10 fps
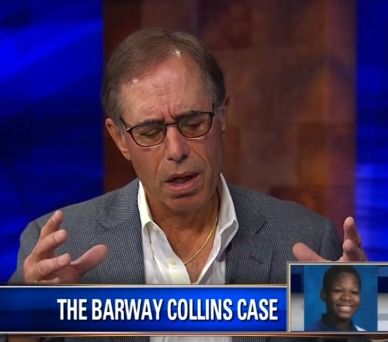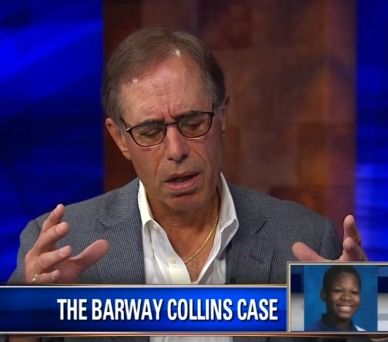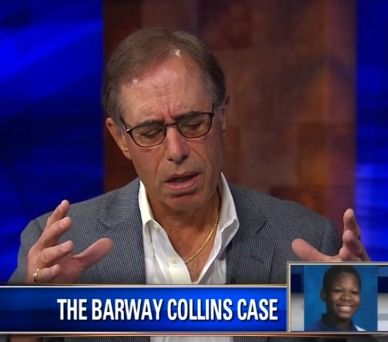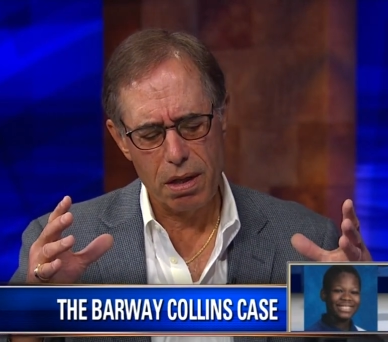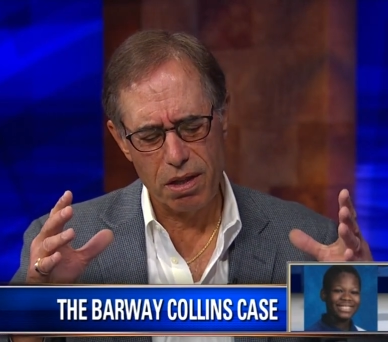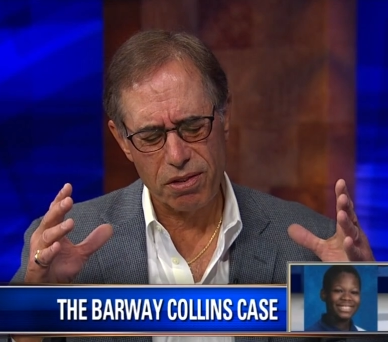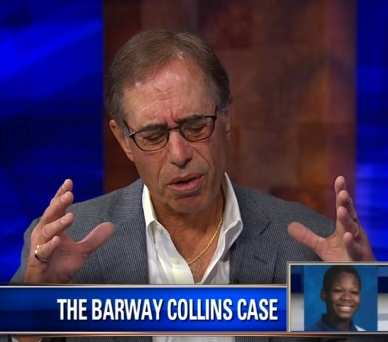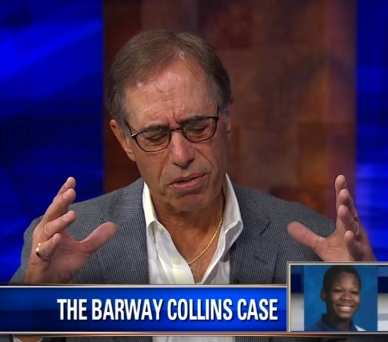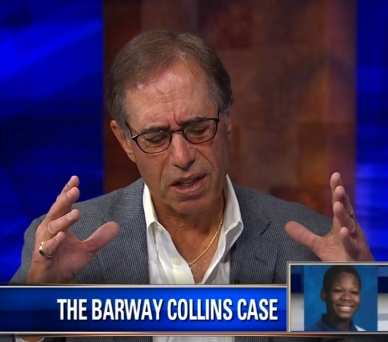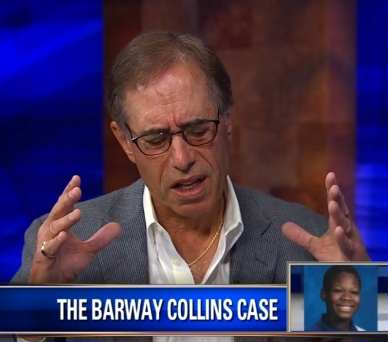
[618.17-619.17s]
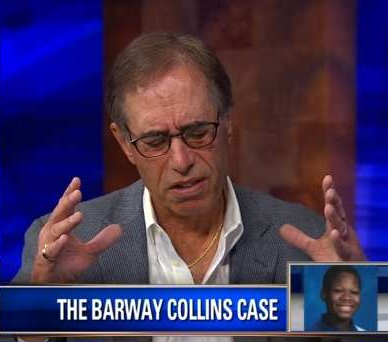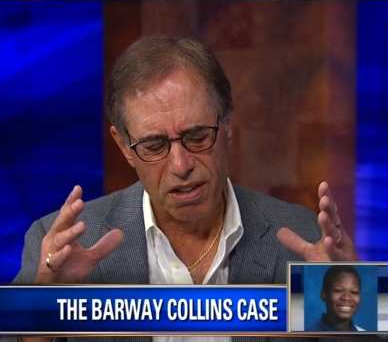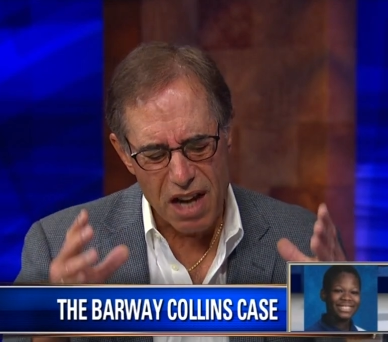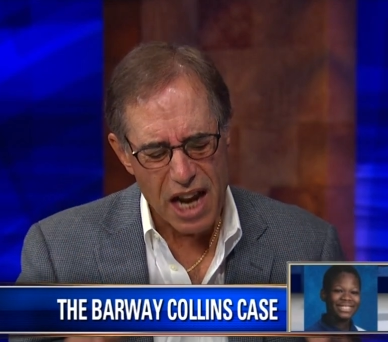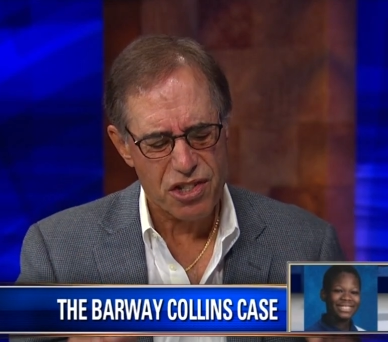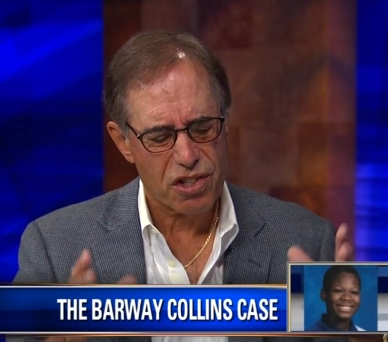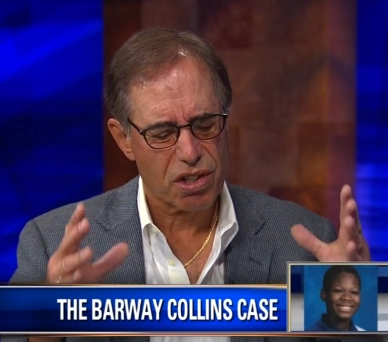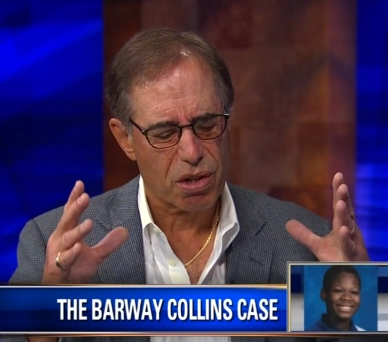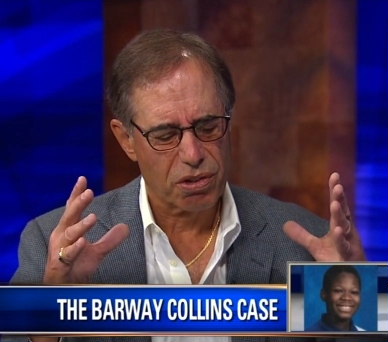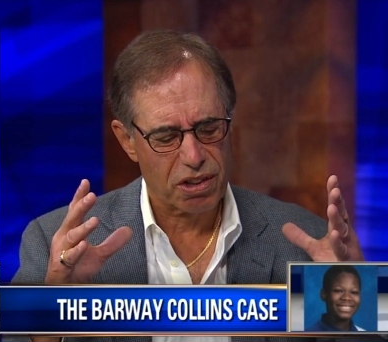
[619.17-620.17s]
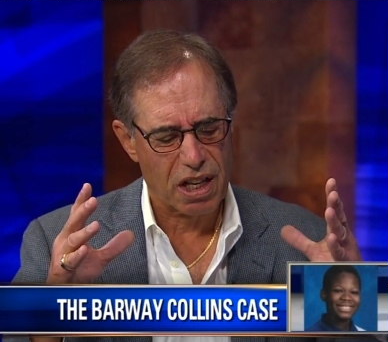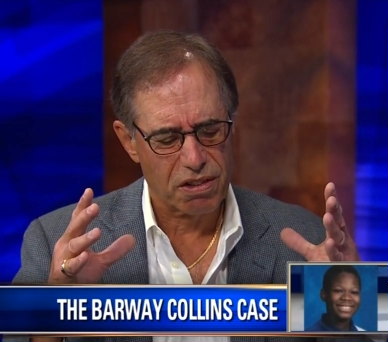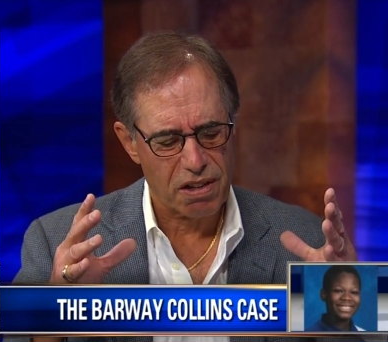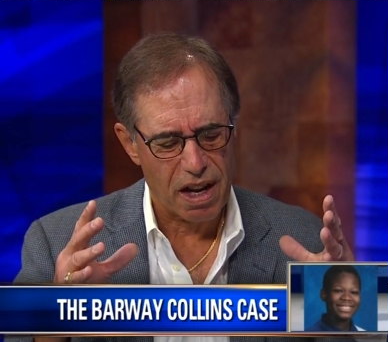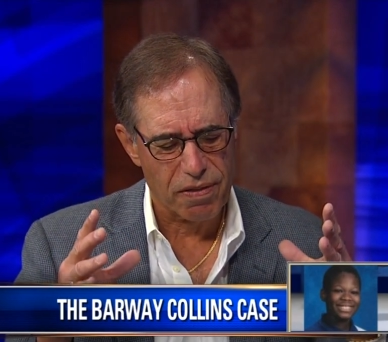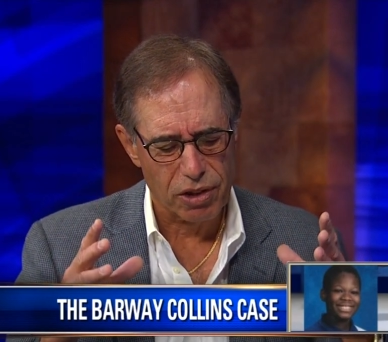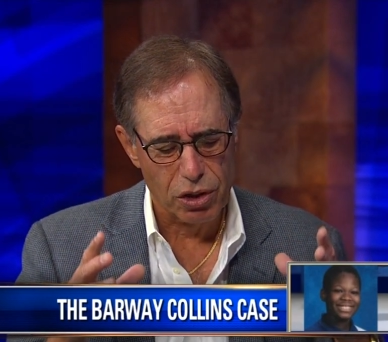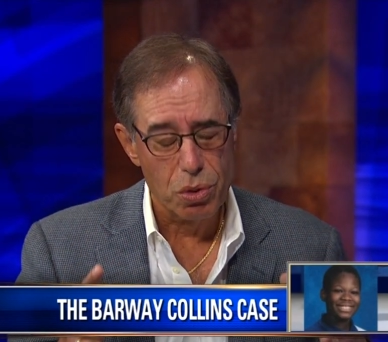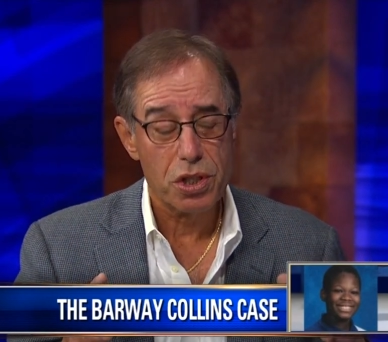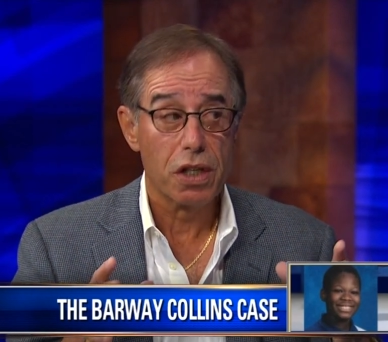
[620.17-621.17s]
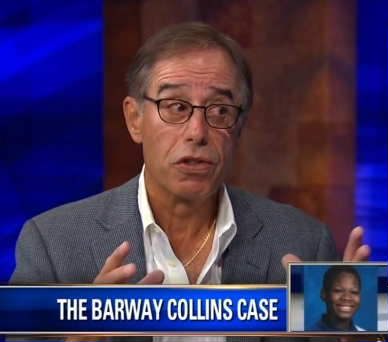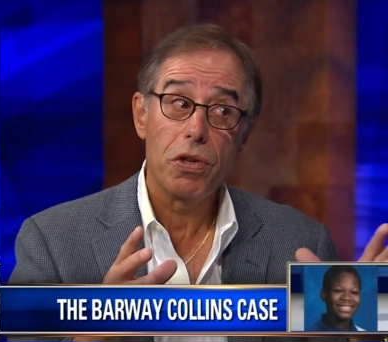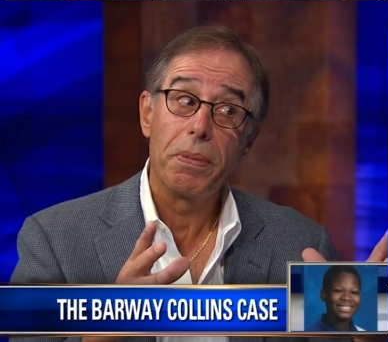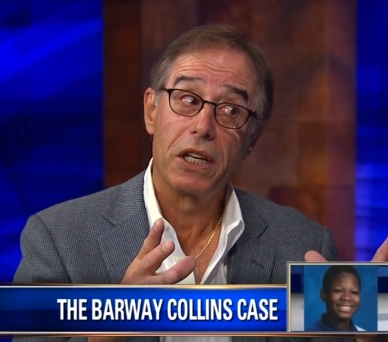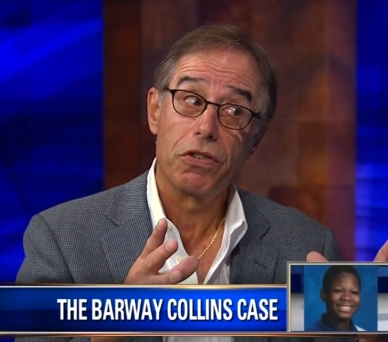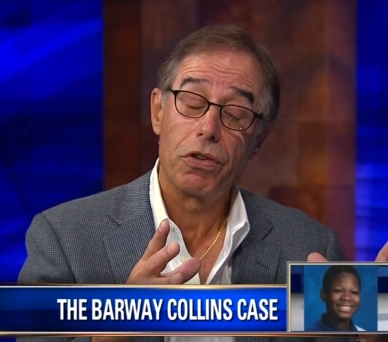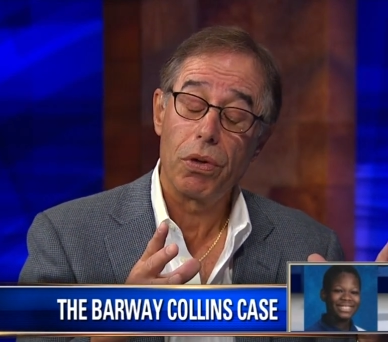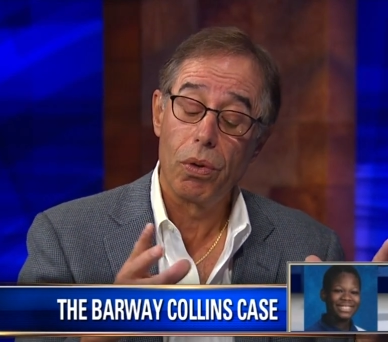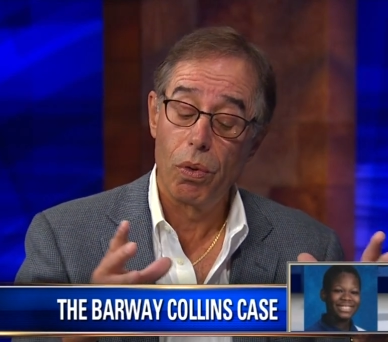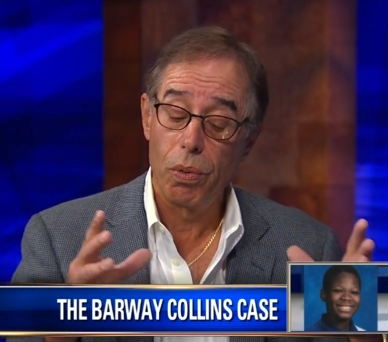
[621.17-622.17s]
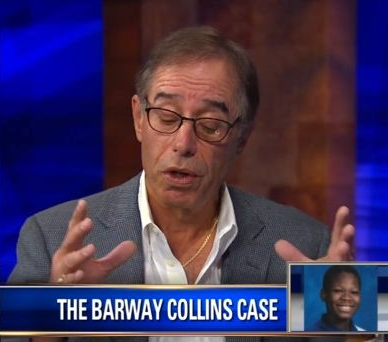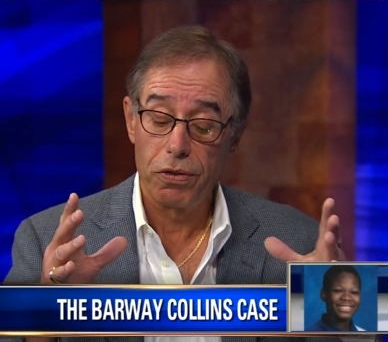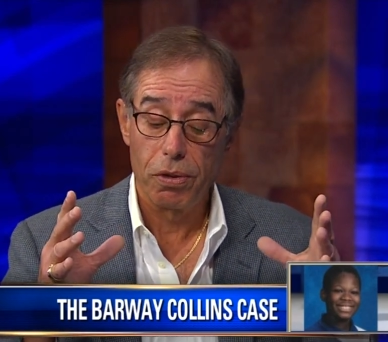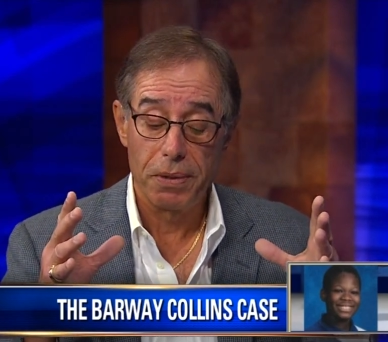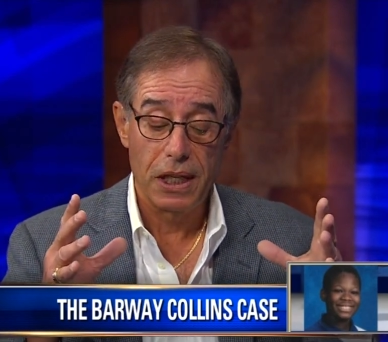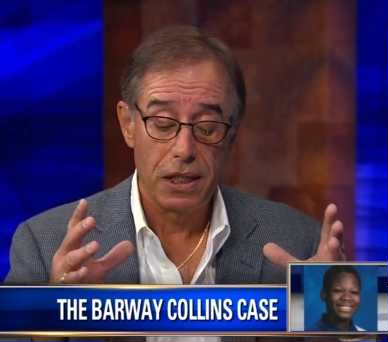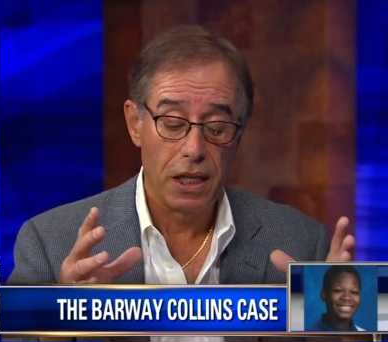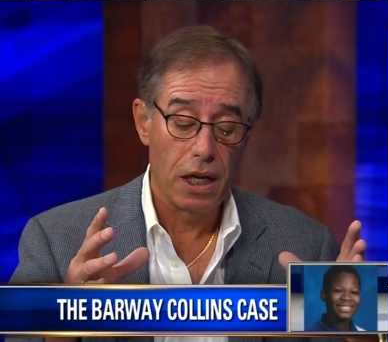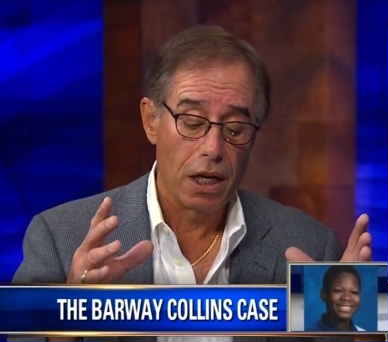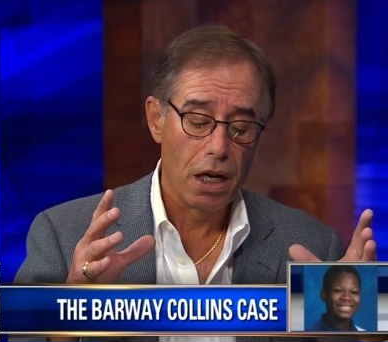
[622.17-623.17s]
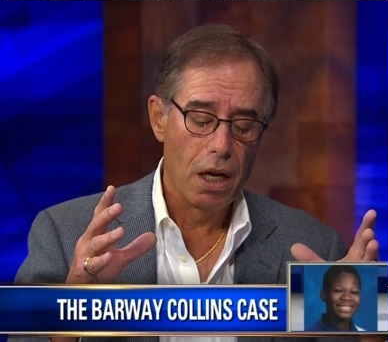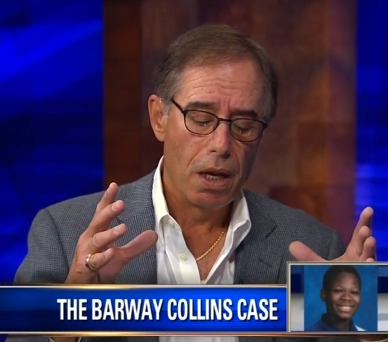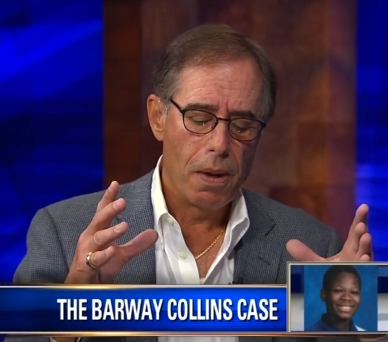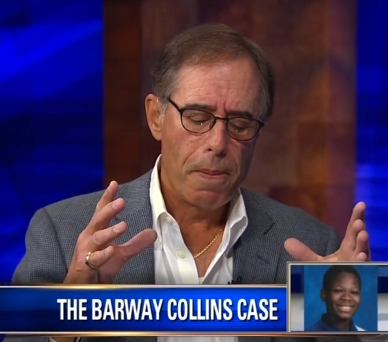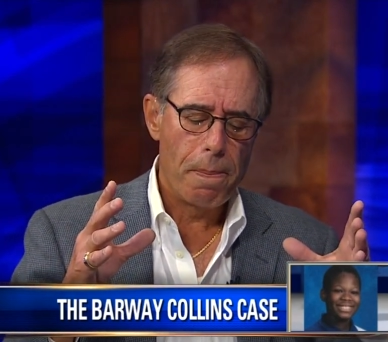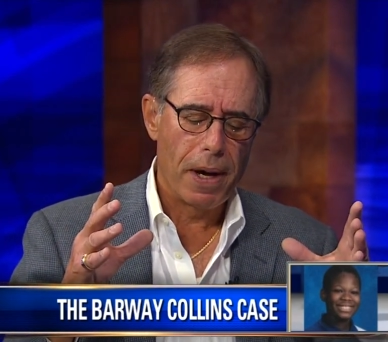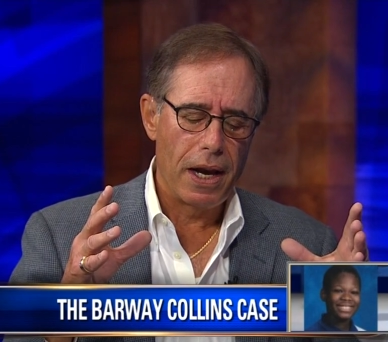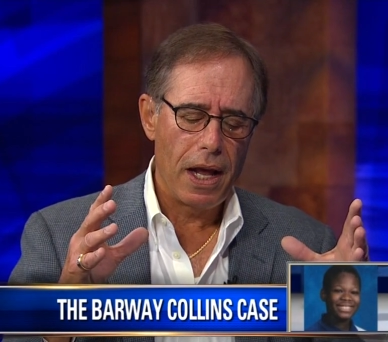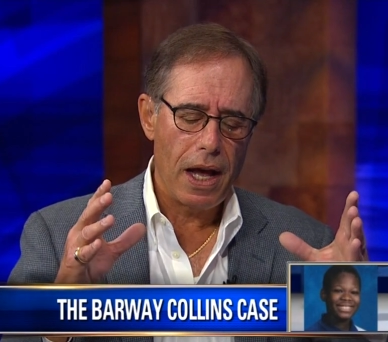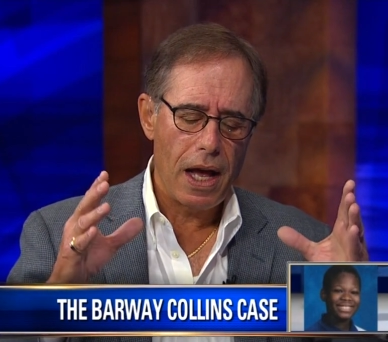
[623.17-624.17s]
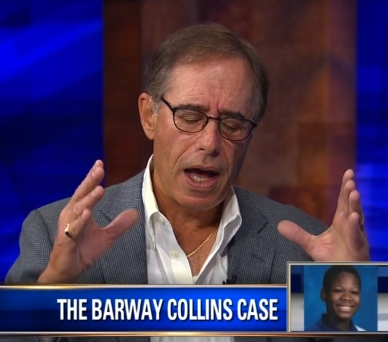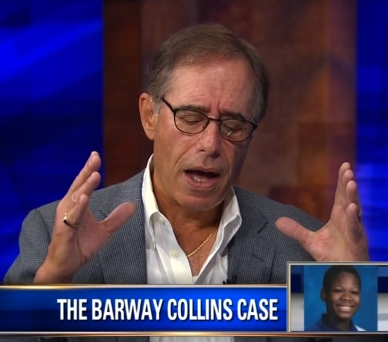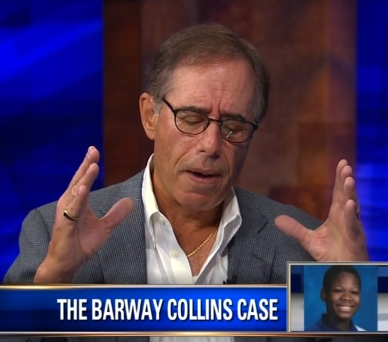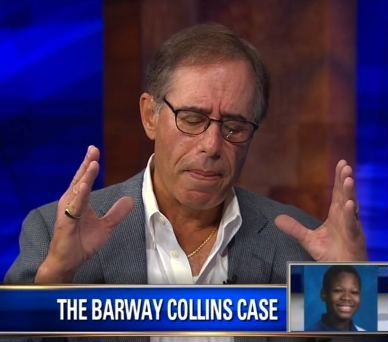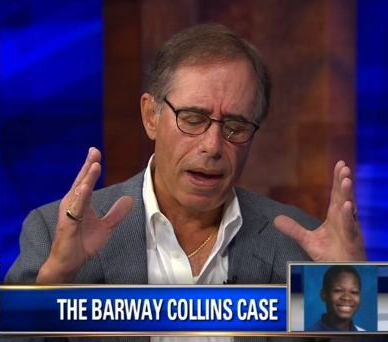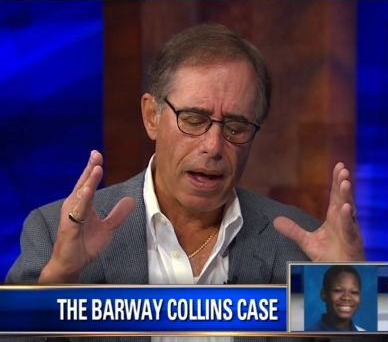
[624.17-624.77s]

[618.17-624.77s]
Speaker 1: This goes against nature. It goes against evolution. Assuming it's true, we're assuming he did it. Right. But um,